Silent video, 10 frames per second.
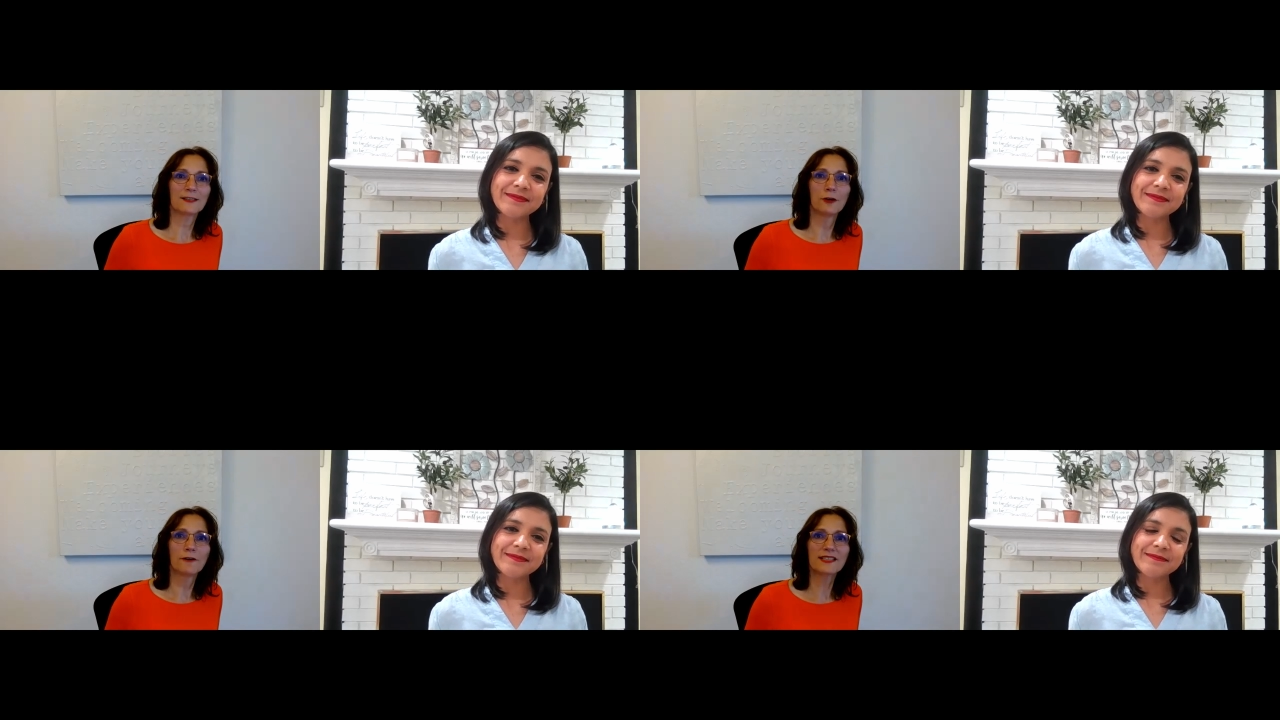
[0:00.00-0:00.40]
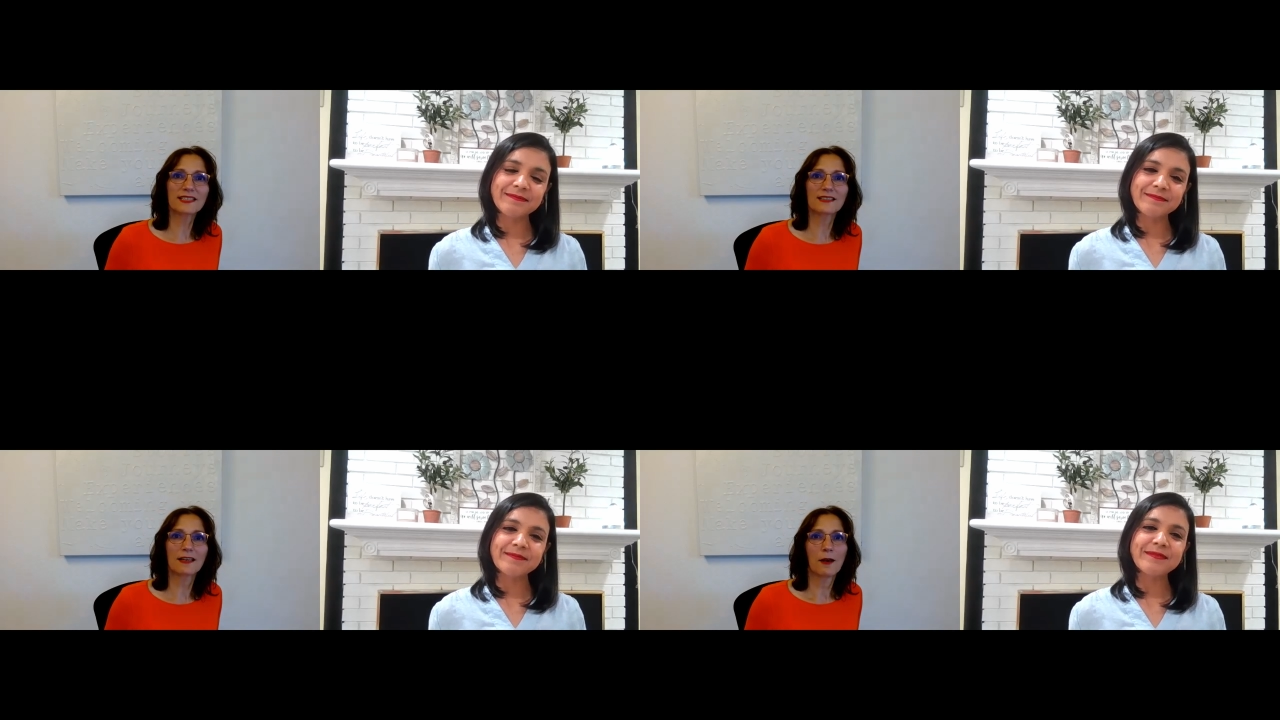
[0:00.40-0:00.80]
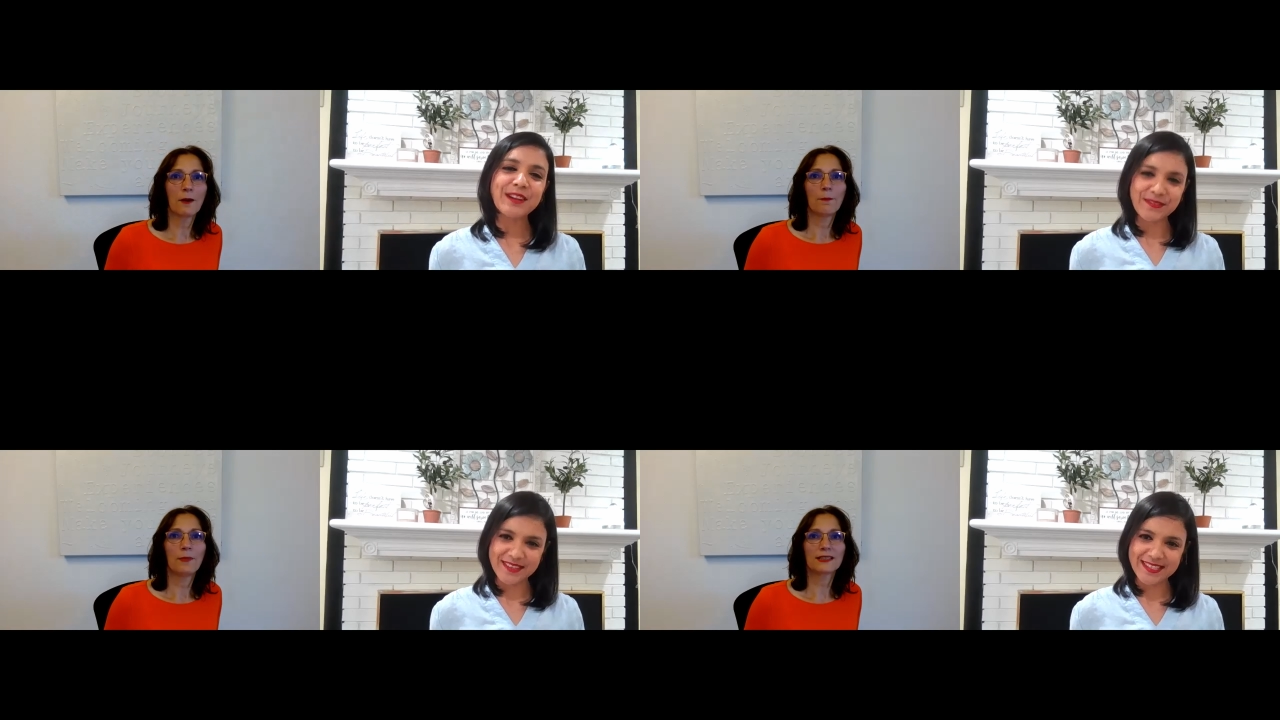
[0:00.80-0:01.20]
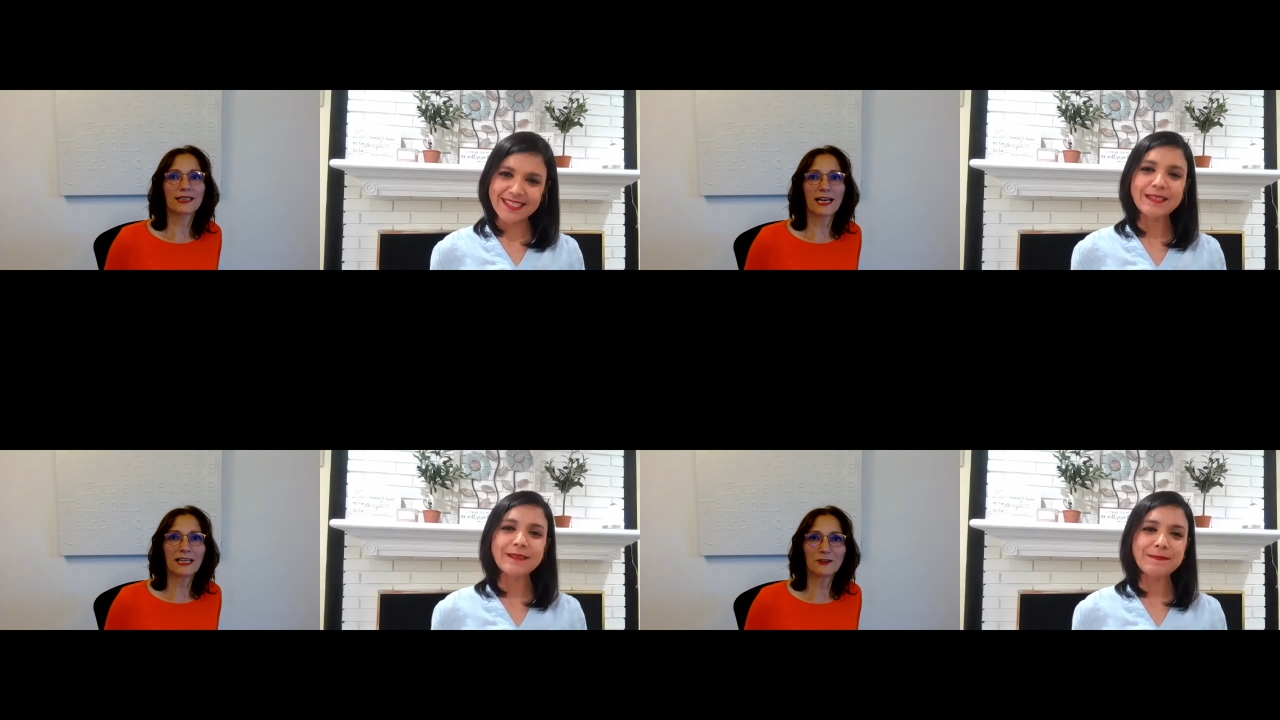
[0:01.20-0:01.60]
Speaker 1: it, nervous Nervous.
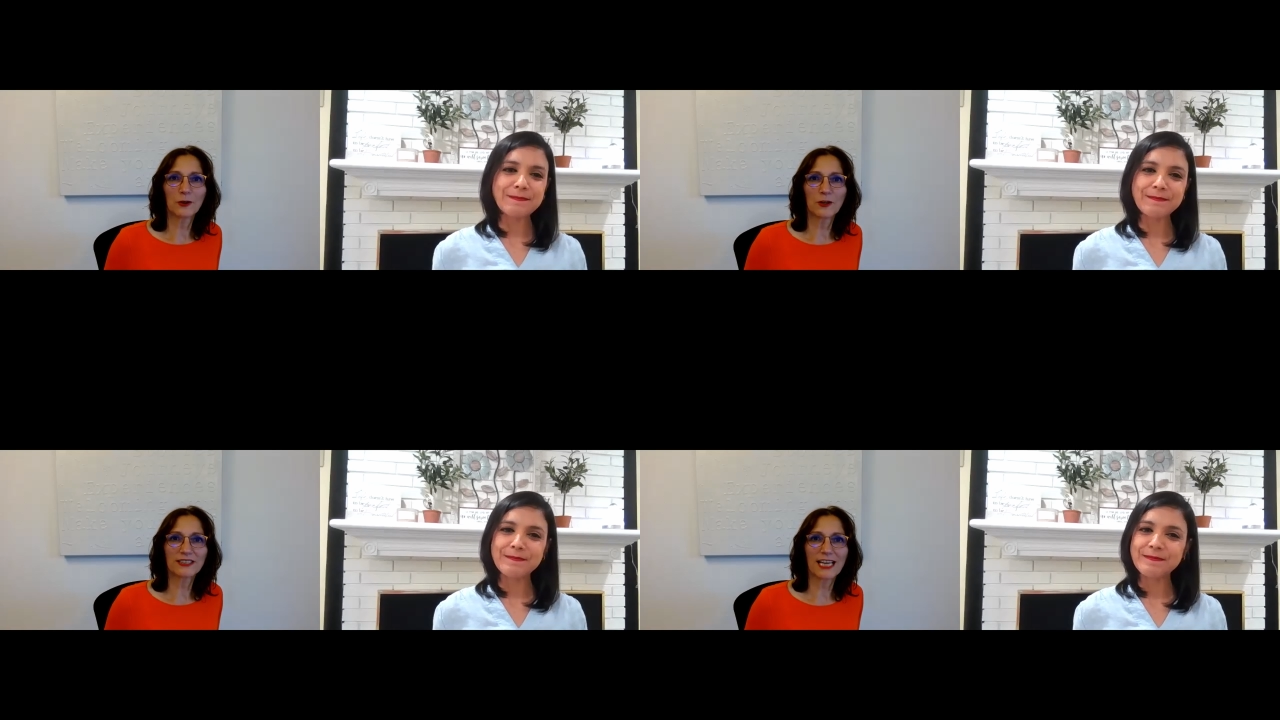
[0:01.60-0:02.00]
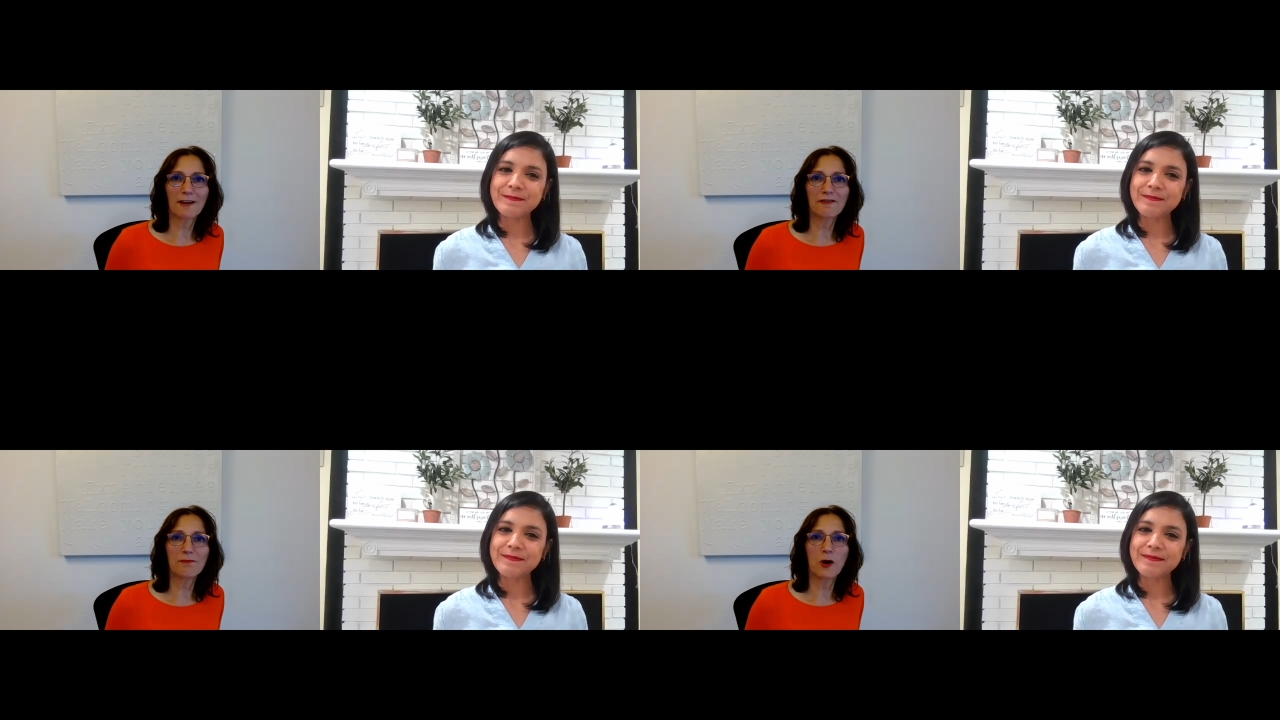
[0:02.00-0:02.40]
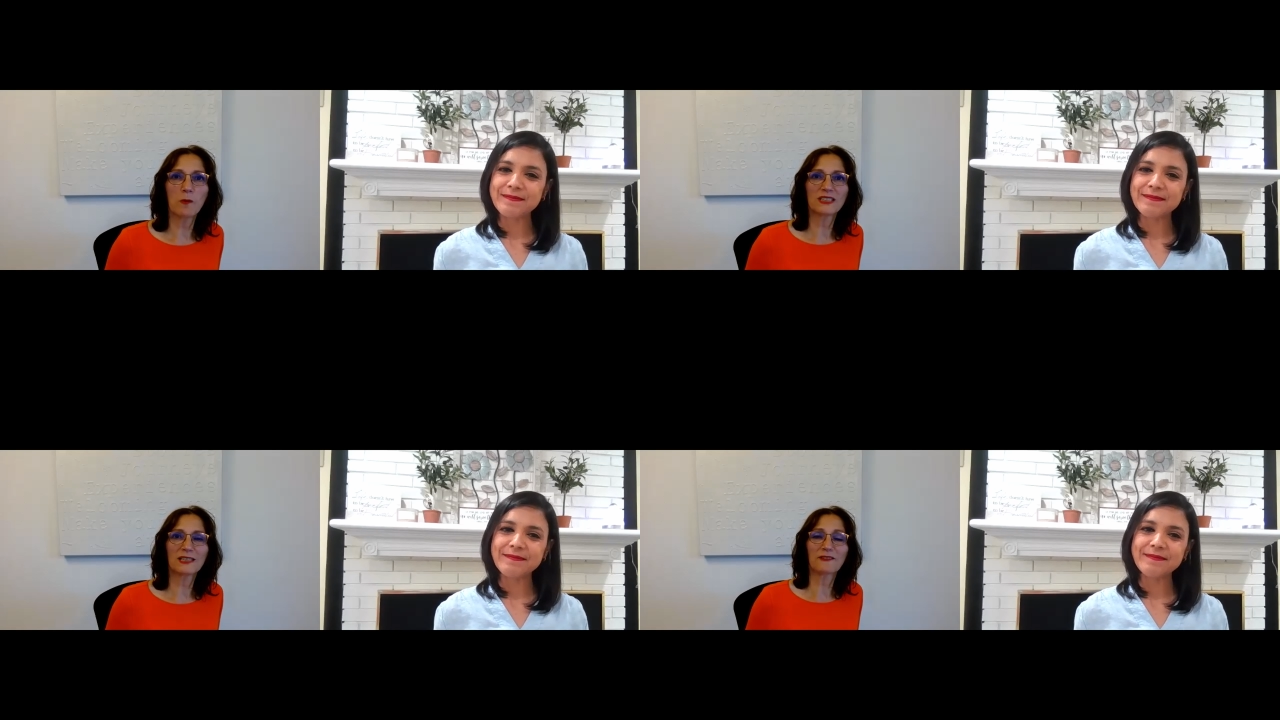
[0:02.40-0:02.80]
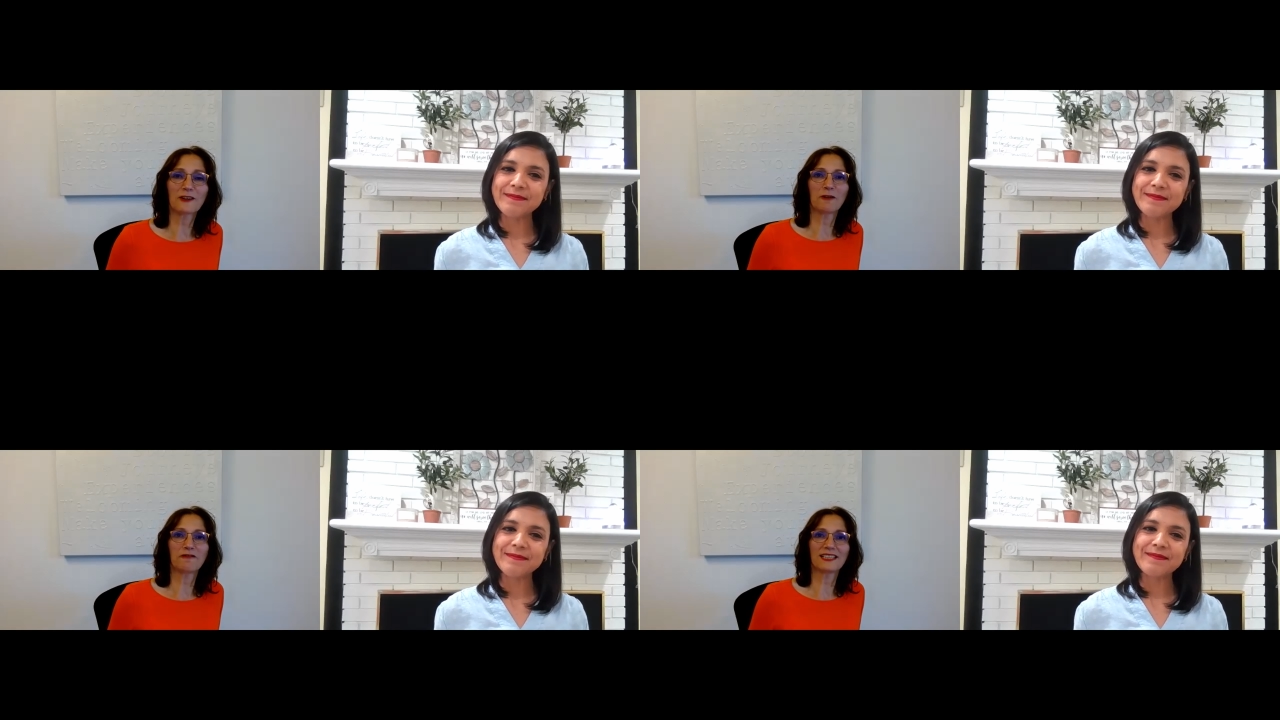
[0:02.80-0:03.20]
But I enjoyed every moment of,
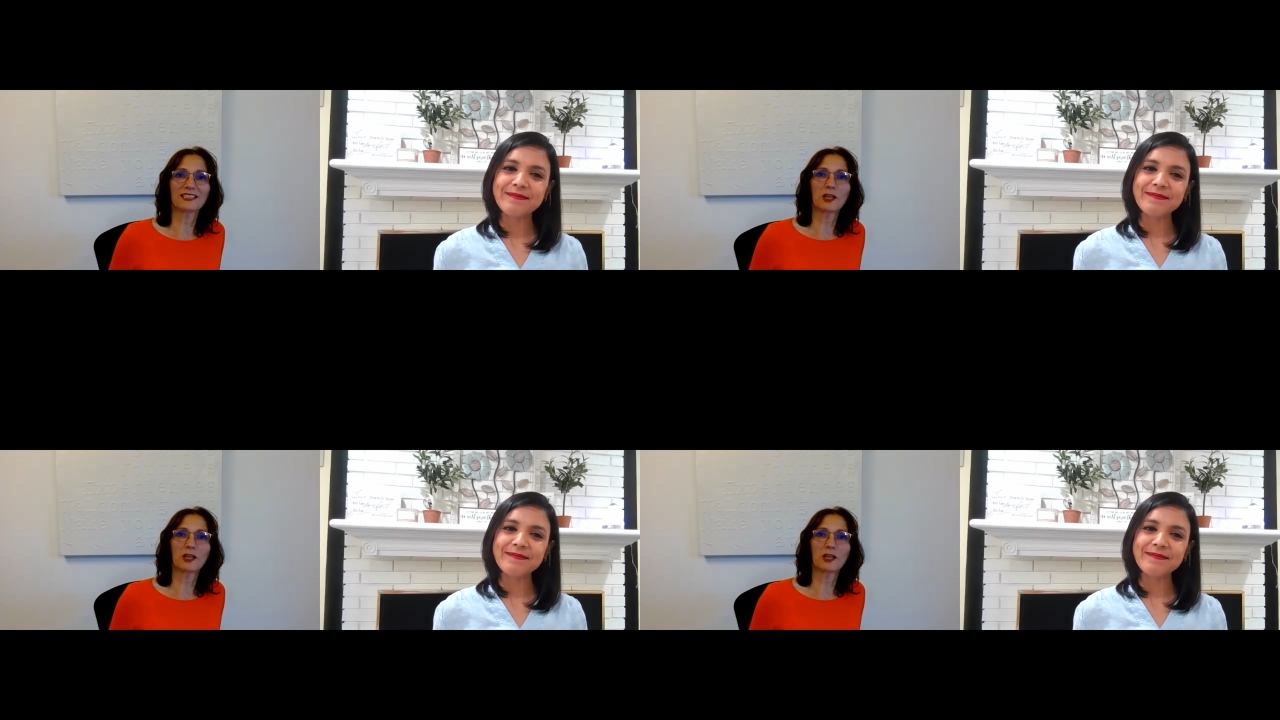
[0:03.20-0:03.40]
of, it.